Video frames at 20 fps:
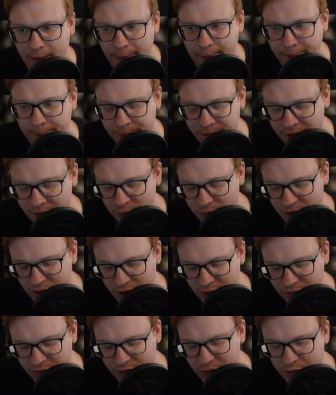Then we
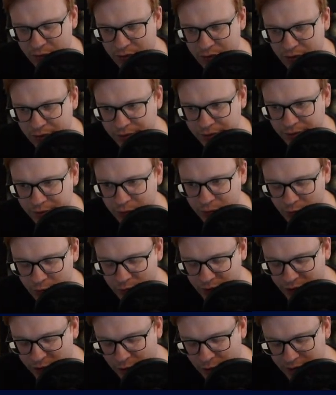have our
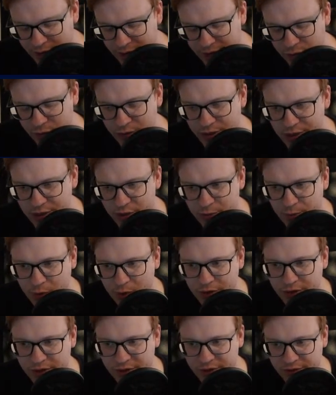request
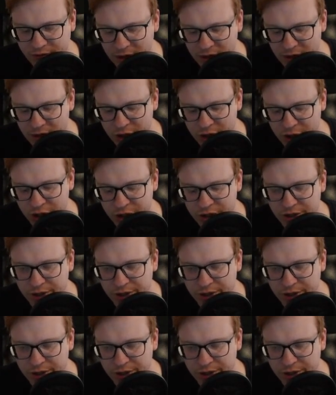response function,